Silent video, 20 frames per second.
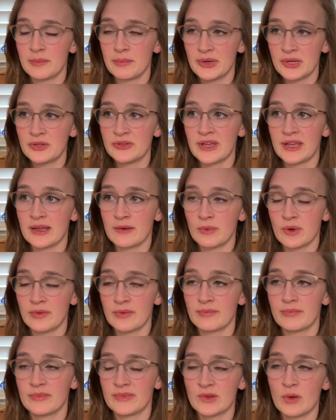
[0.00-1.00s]
building
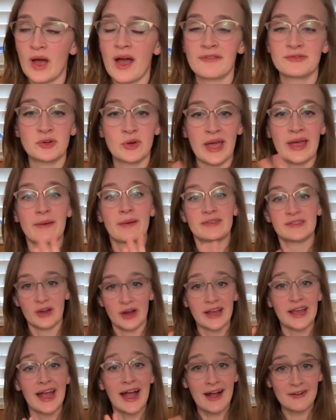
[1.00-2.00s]
after
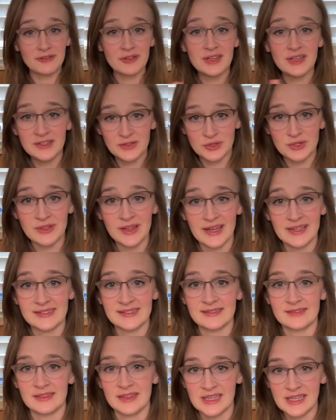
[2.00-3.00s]
the
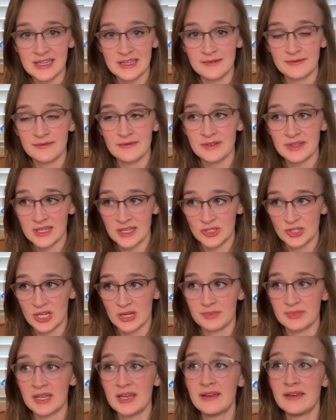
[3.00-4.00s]
Israelites leave
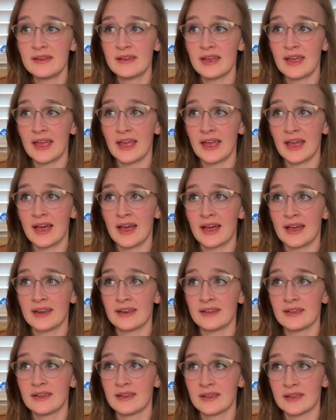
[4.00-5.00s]
Egypt
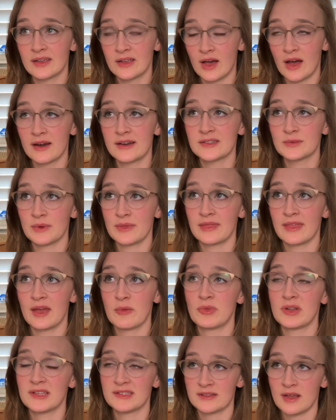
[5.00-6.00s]
and God is with
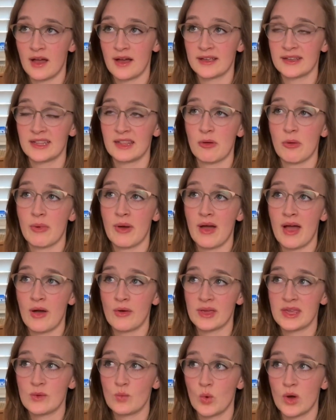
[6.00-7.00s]
them and he's talking to them about
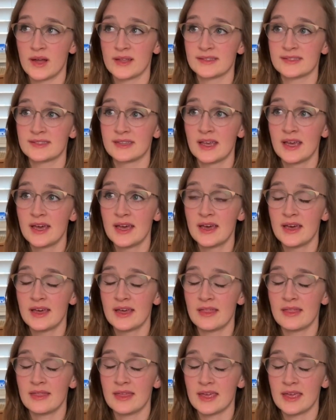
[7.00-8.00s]
how he wants
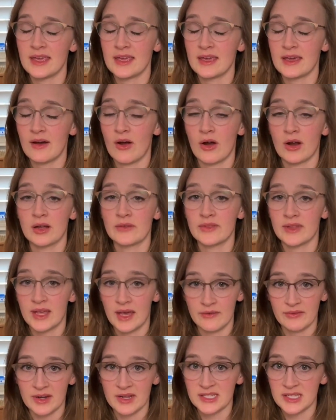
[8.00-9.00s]
the Ark of the
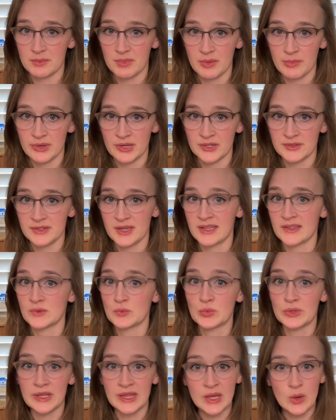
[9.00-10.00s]
Covenant to be built. It's
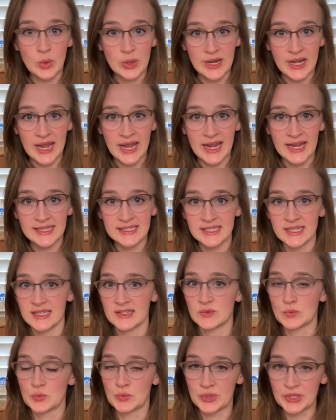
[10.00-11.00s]
really ornate.
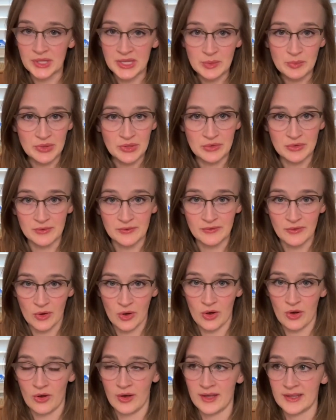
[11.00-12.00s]
It's really
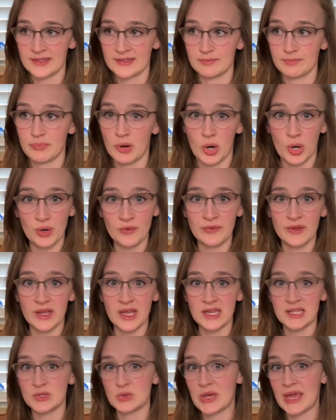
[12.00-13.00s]
beautiful. It's
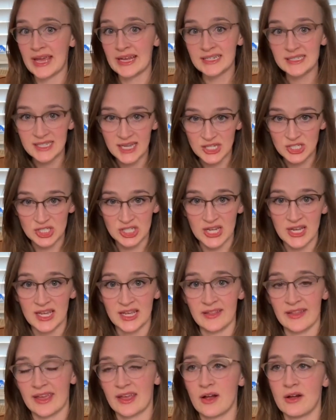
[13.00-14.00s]
perfect. You can't touch
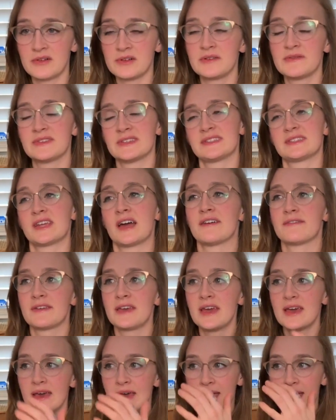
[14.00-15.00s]
it, like all of this stuff.